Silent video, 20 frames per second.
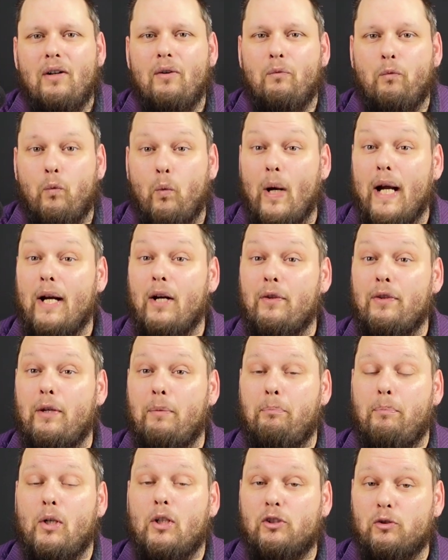of where
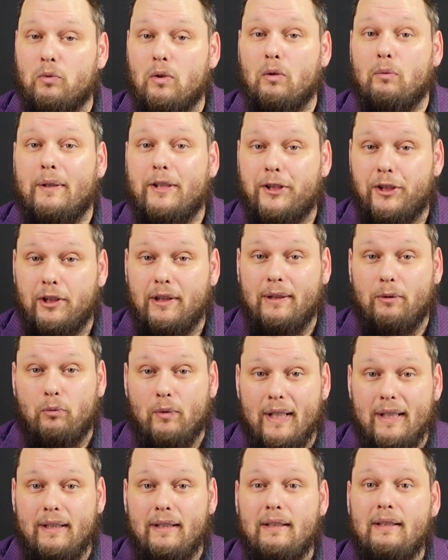the books were originally
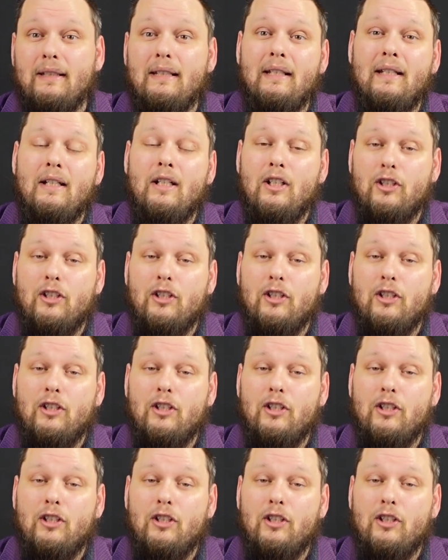written